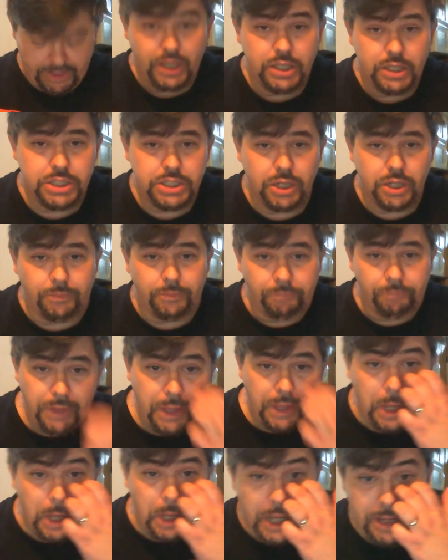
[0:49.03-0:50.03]
so
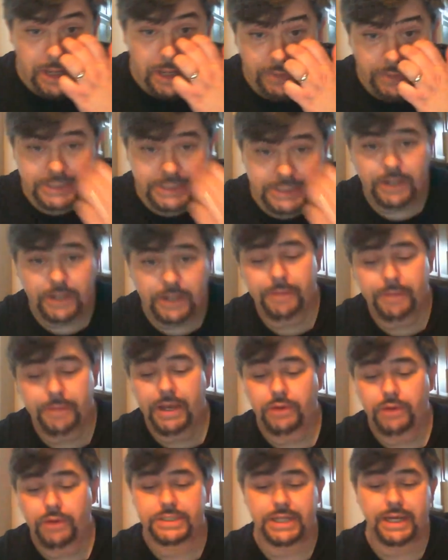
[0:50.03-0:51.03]
let's talk
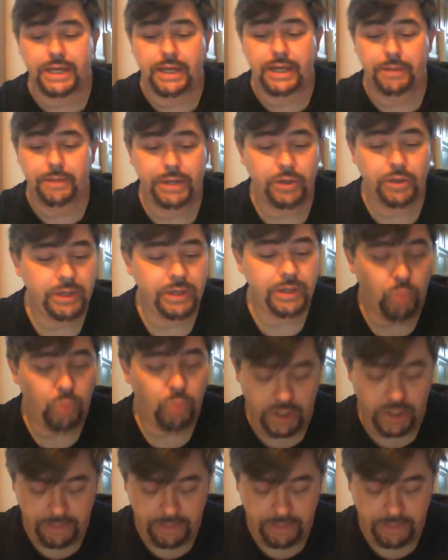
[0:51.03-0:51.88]
about period one.